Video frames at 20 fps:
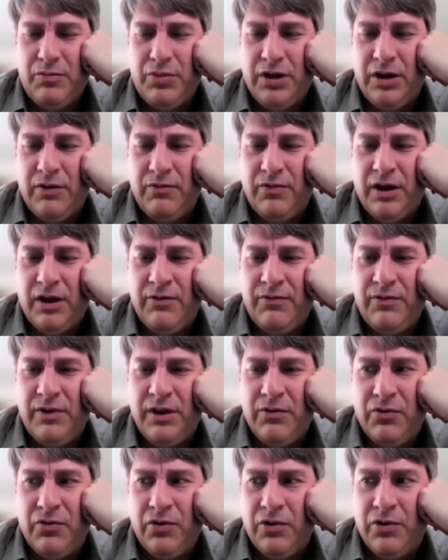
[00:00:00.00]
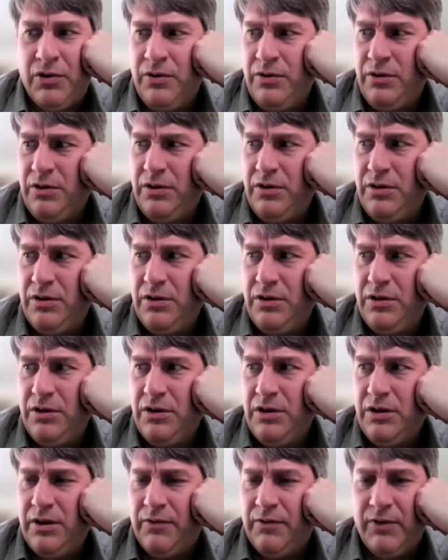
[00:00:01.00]
But I've never
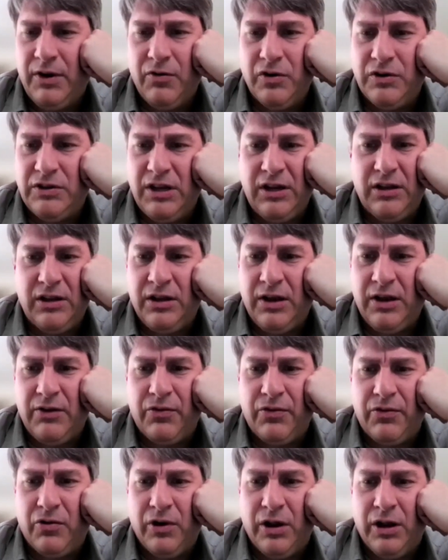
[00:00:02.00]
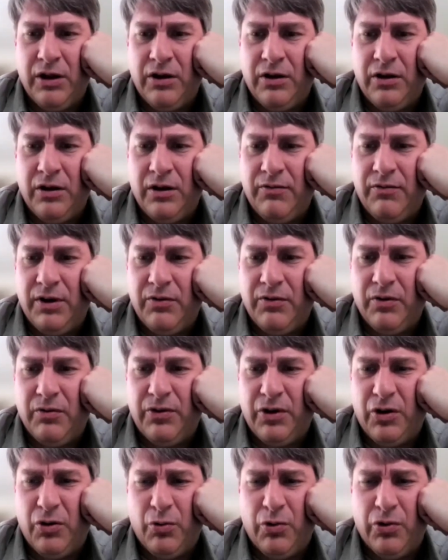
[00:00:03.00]
taken that for granted. I've never
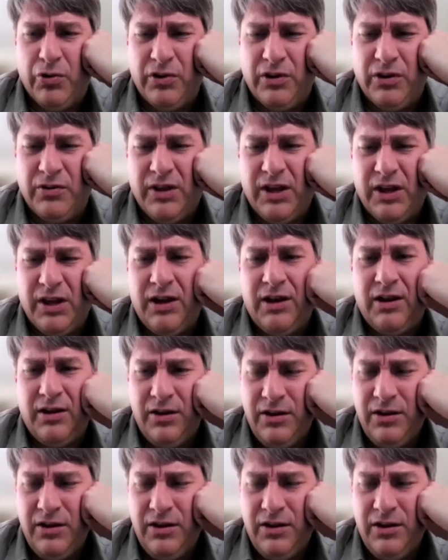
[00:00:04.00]
felt worthy of that.